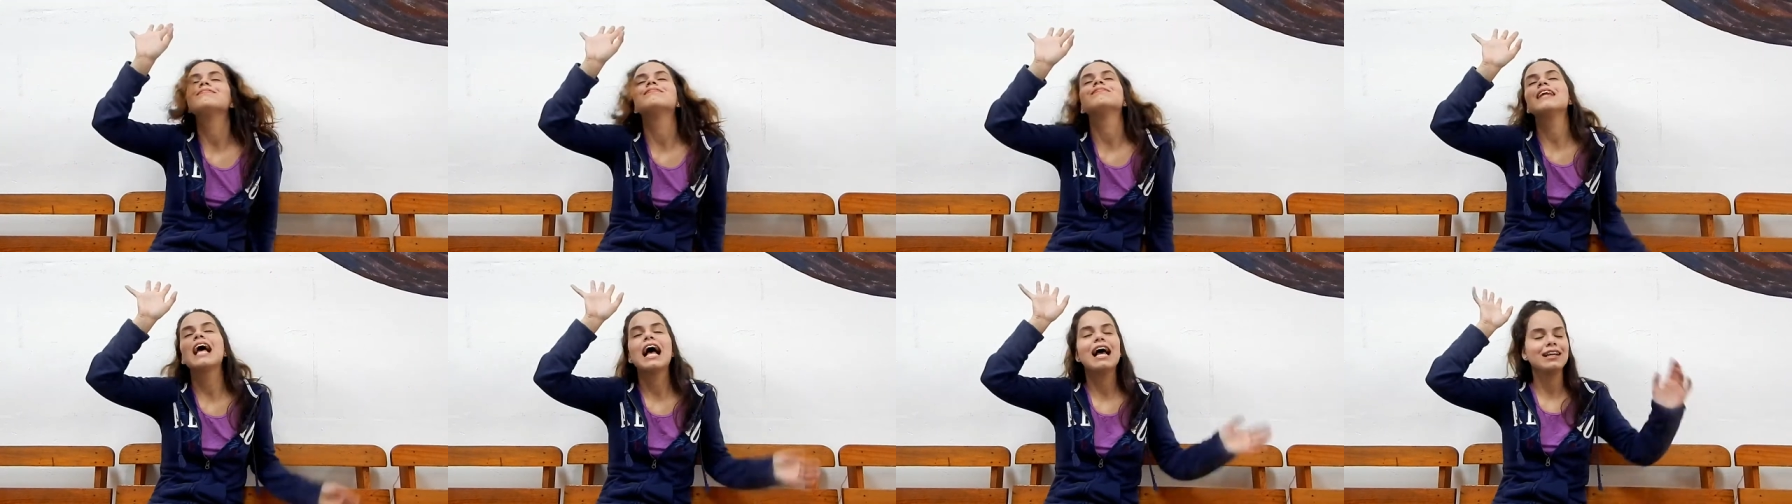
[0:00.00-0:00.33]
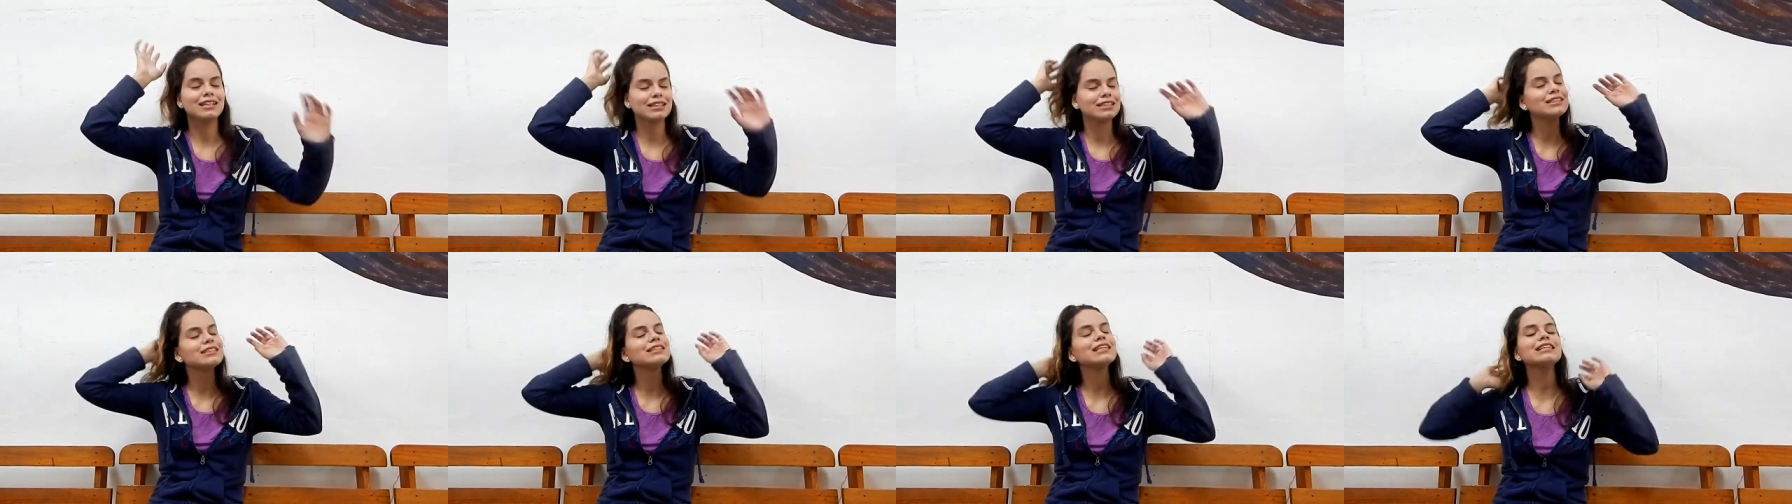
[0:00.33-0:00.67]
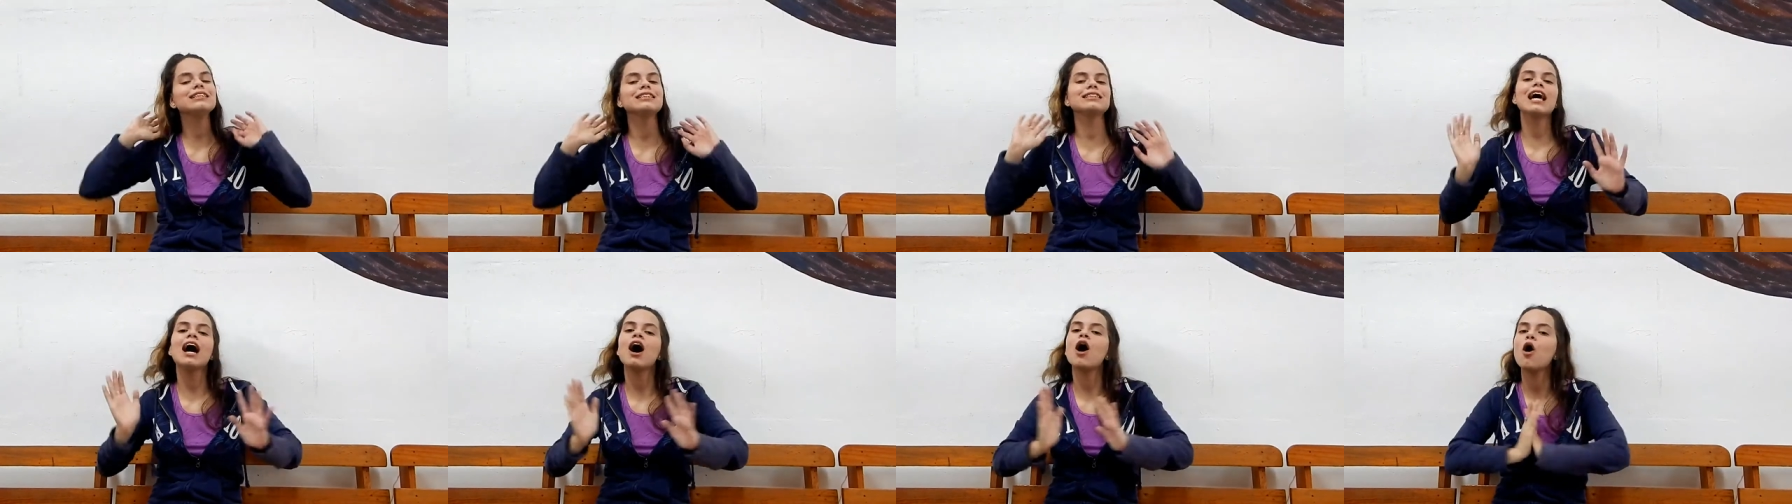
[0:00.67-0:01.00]
That's
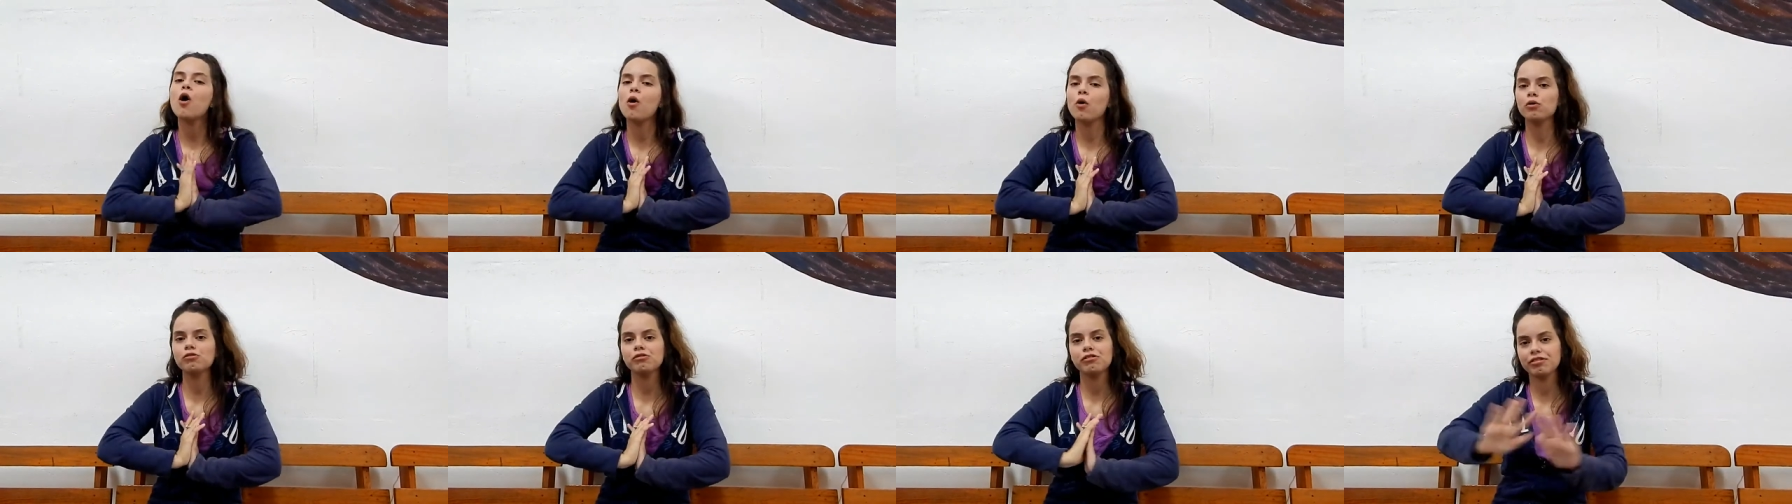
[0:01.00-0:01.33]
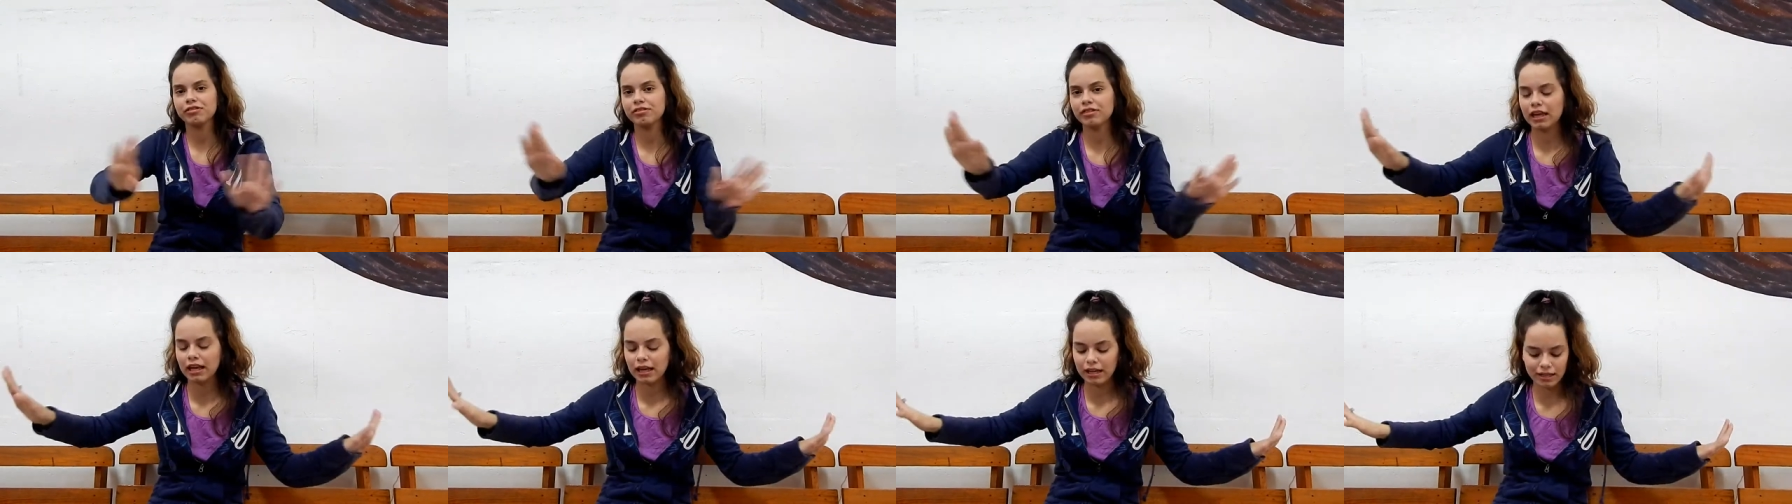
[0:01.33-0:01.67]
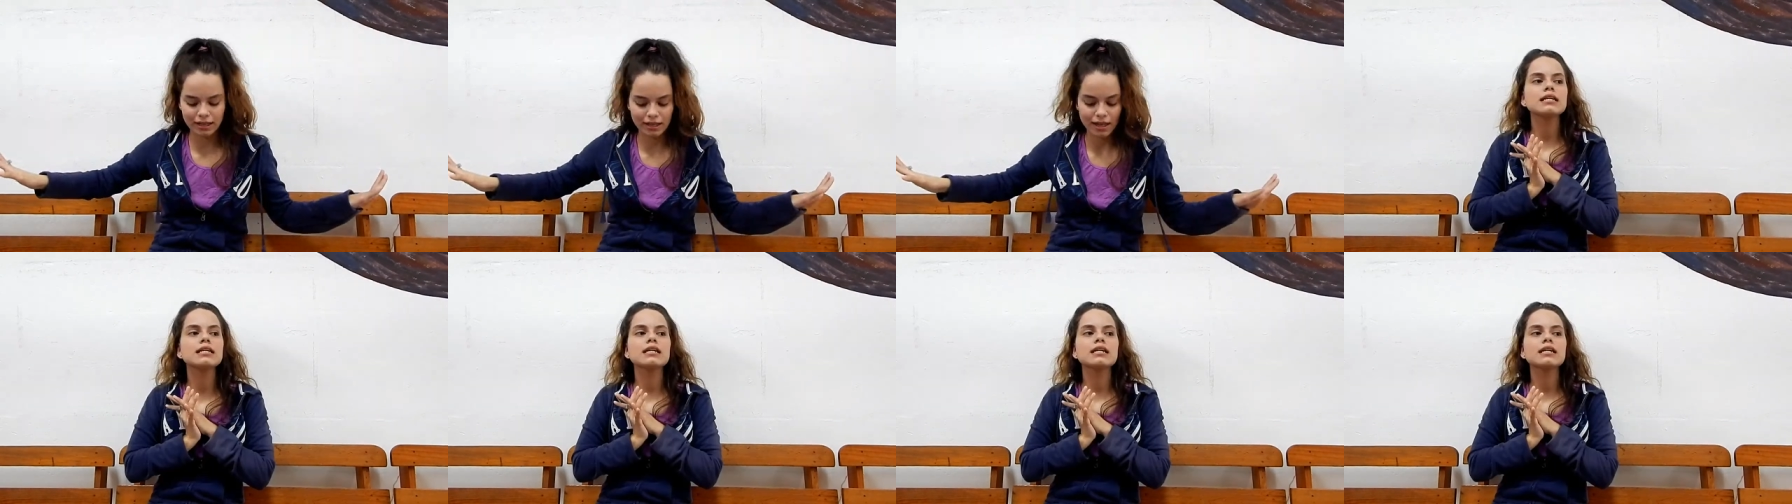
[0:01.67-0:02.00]
it's a whole thing.